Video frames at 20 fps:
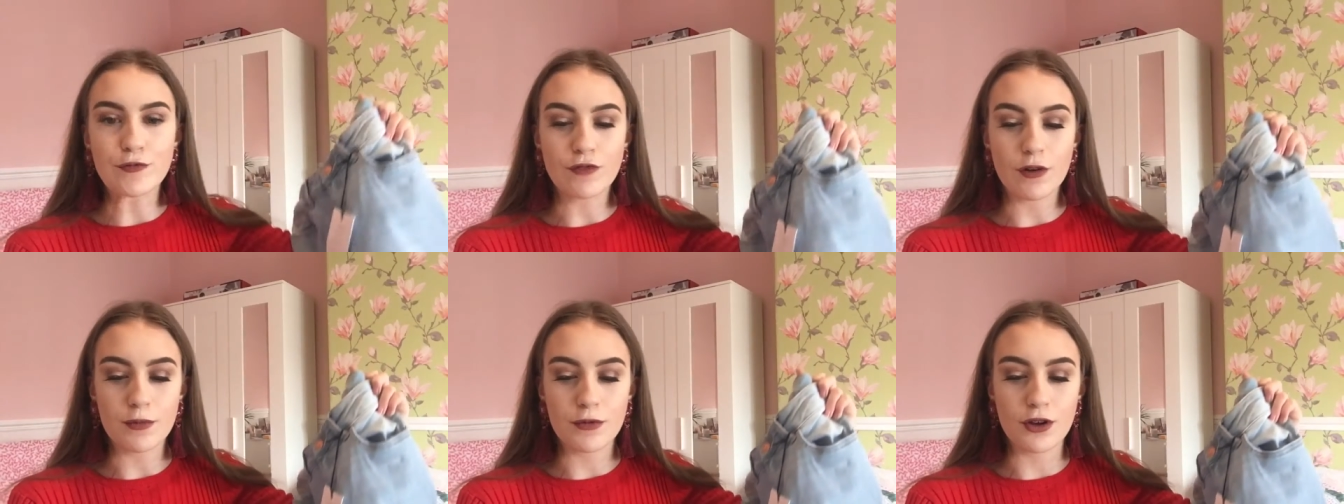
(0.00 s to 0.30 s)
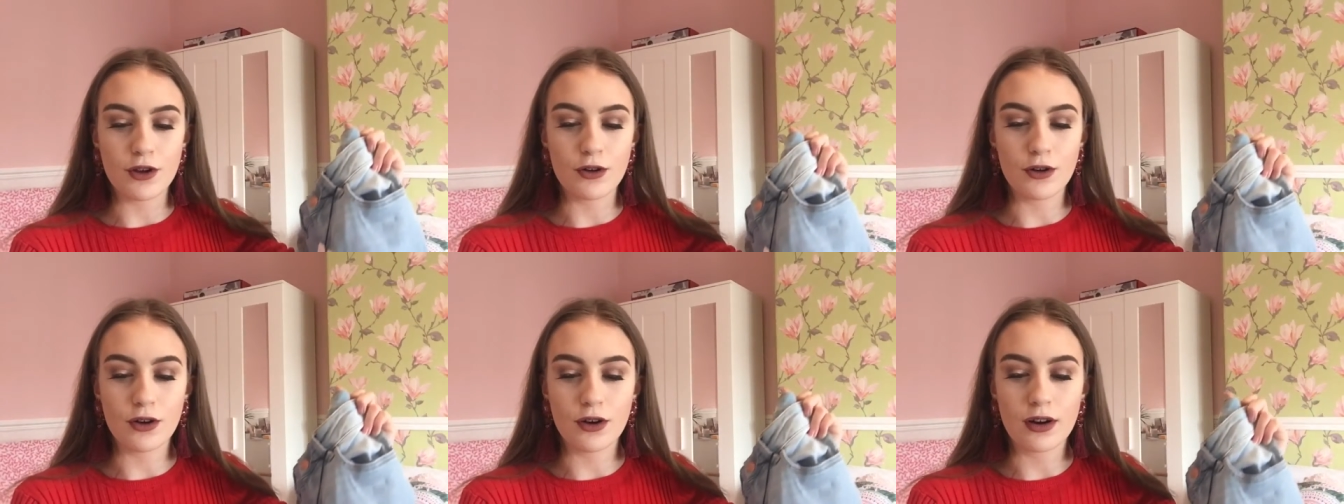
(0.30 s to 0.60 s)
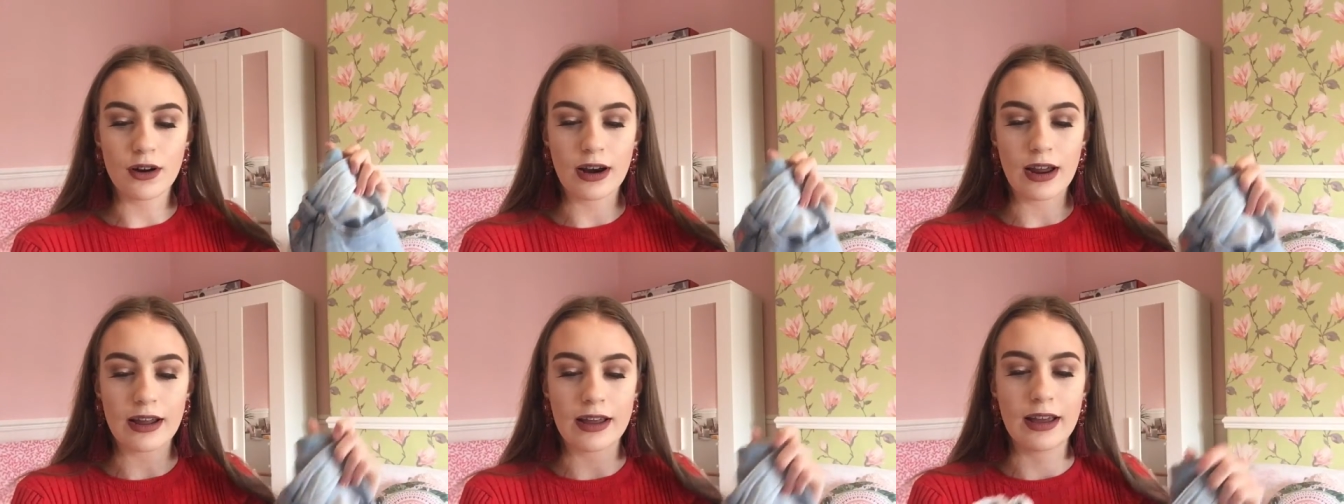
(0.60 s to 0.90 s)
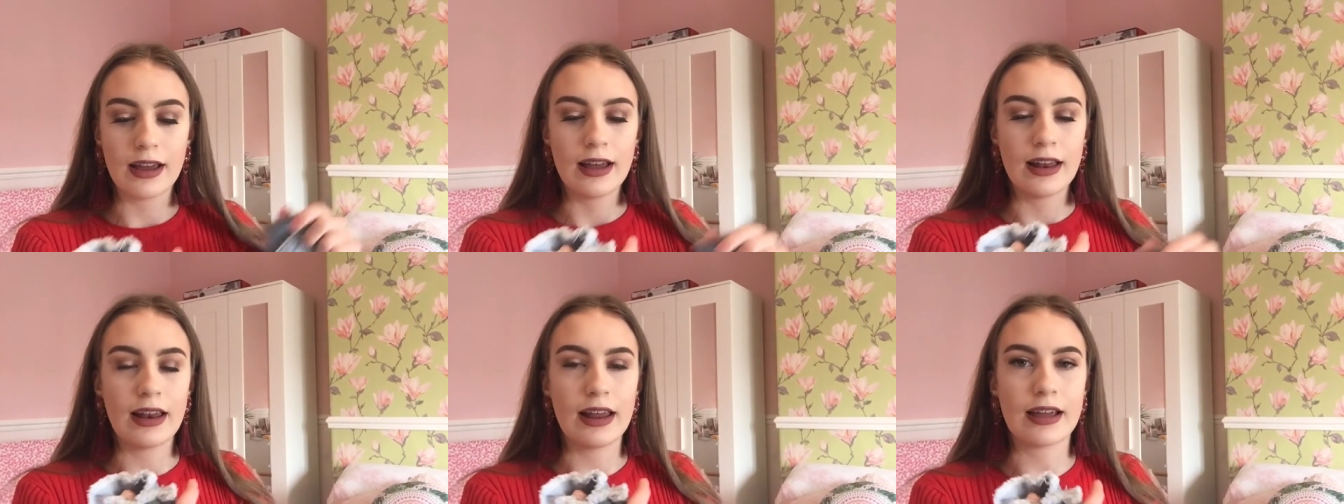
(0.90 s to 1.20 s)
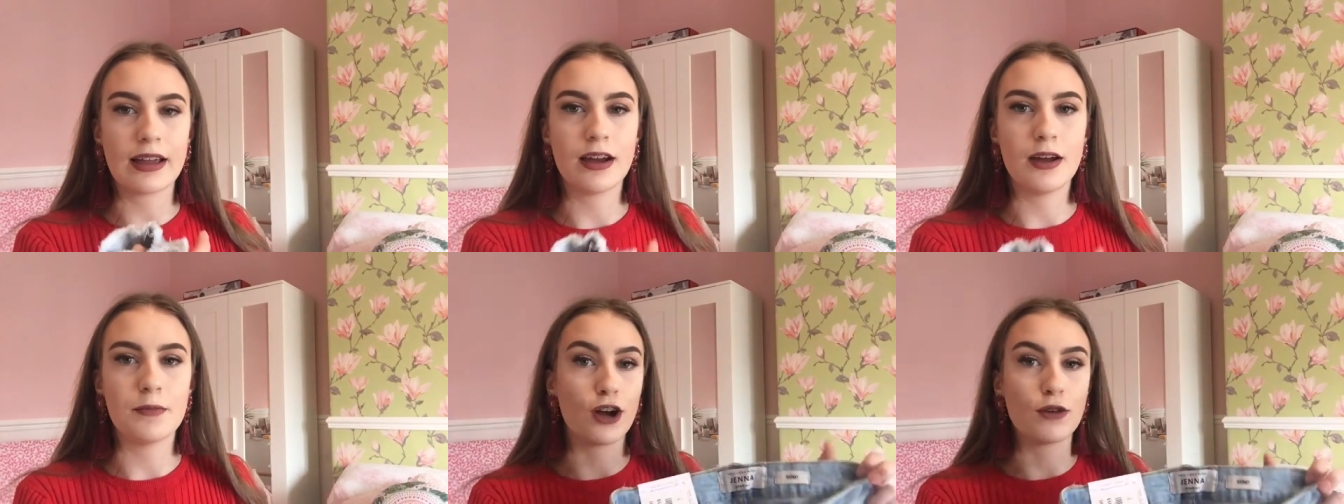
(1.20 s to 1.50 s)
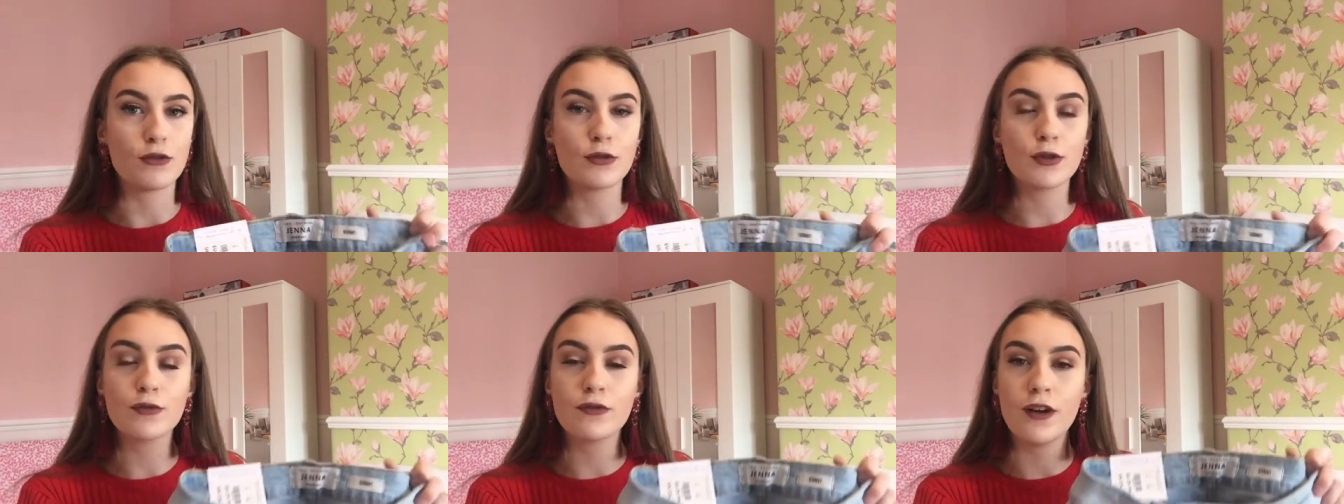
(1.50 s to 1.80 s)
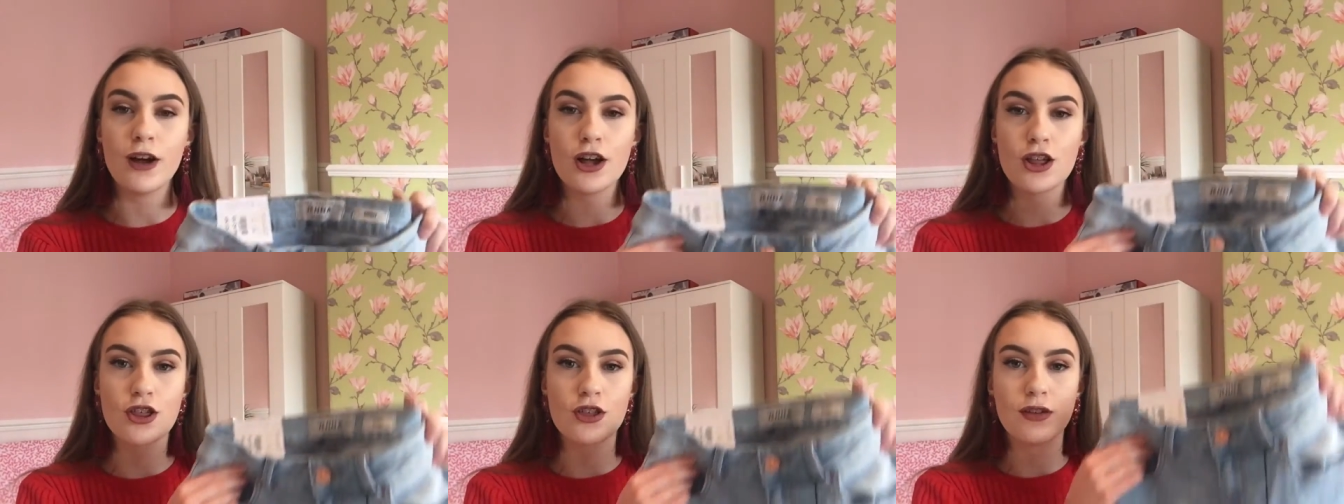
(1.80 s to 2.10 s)
from New Look like like an old
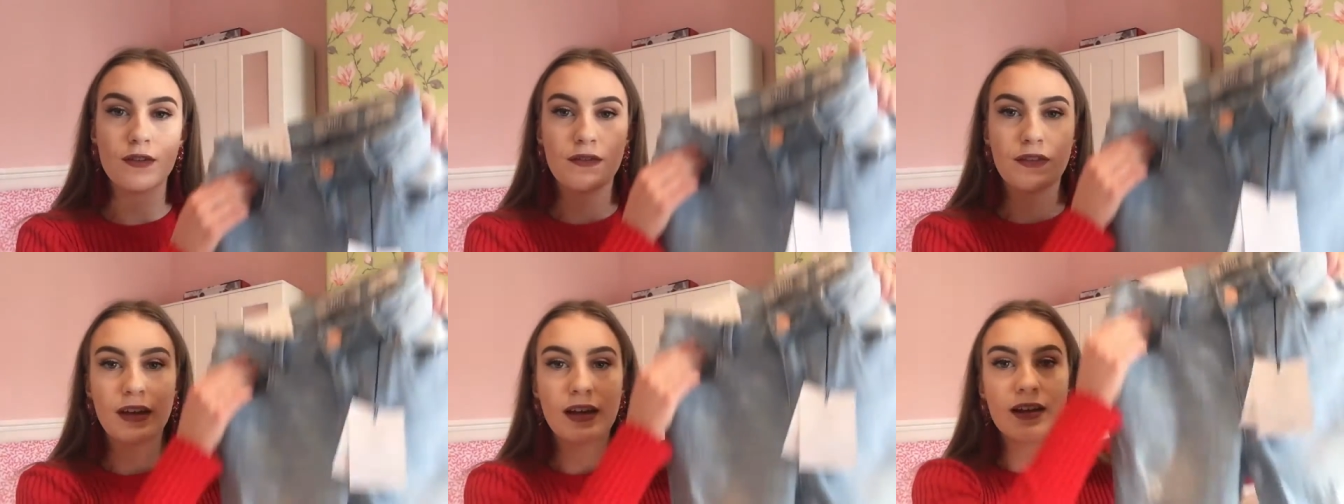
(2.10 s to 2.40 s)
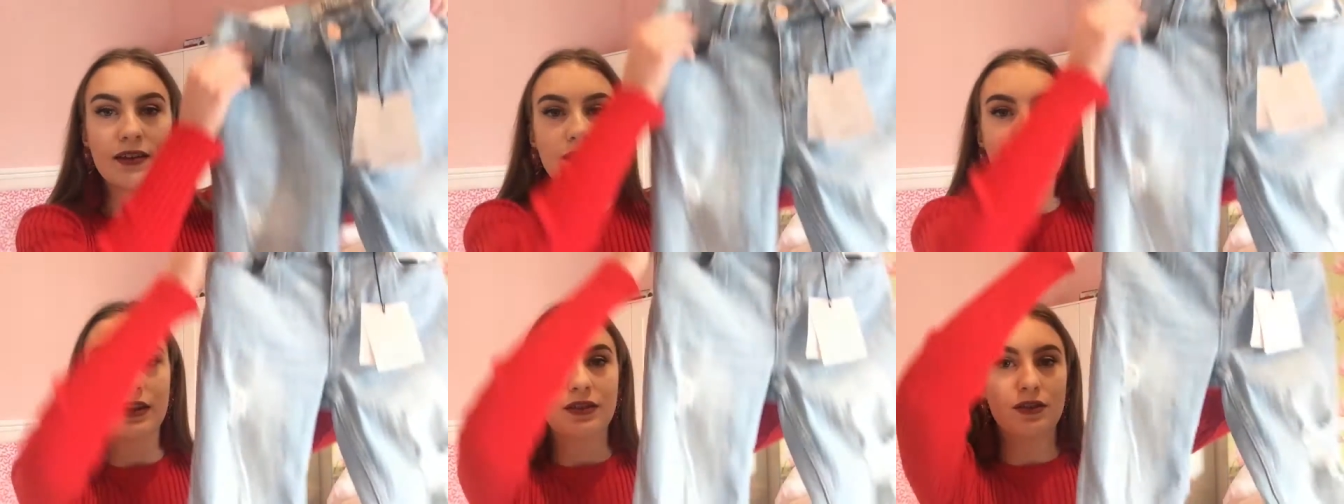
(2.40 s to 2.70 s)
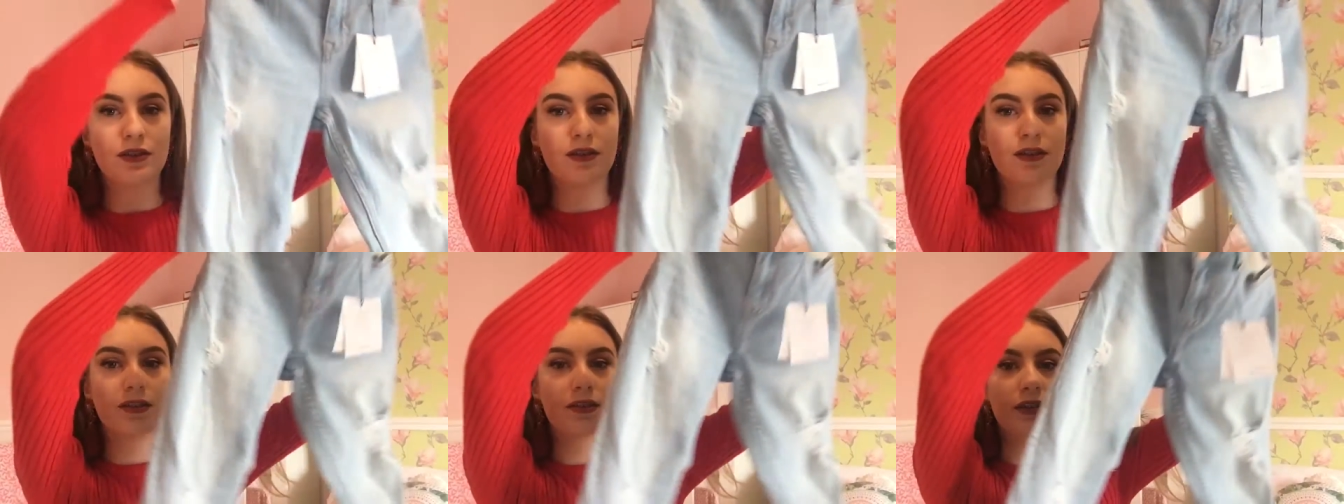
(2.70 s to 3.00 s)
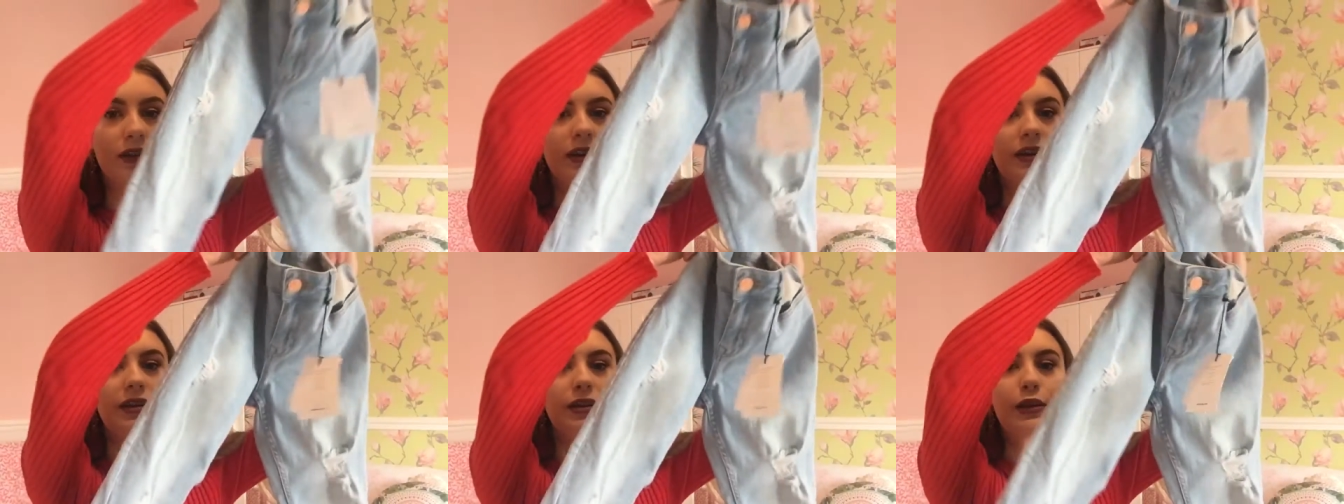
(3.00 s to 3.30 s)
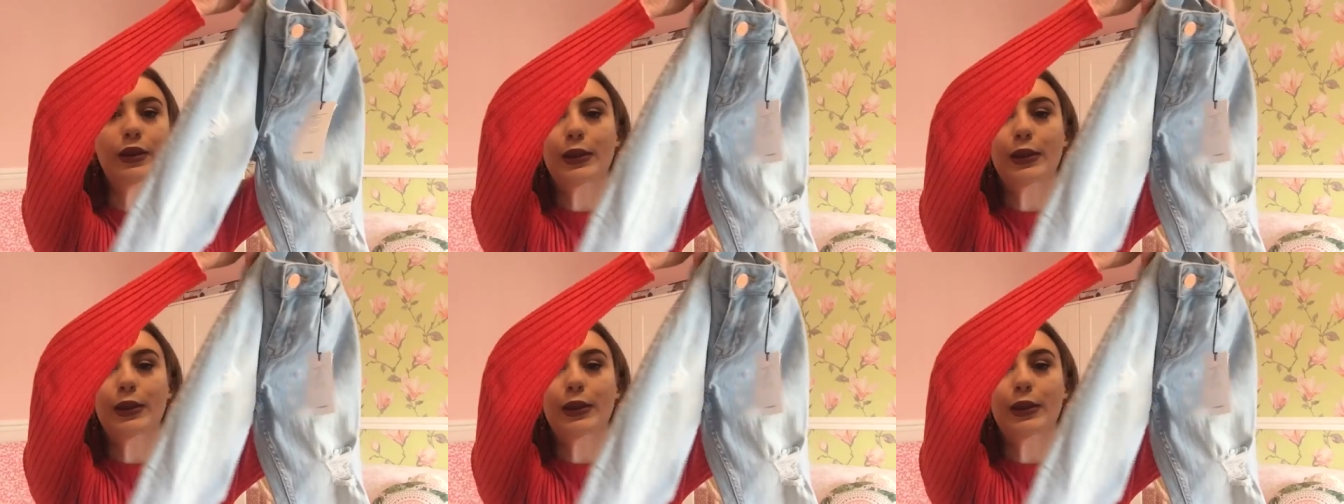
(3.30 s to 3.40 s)
version of these and honestly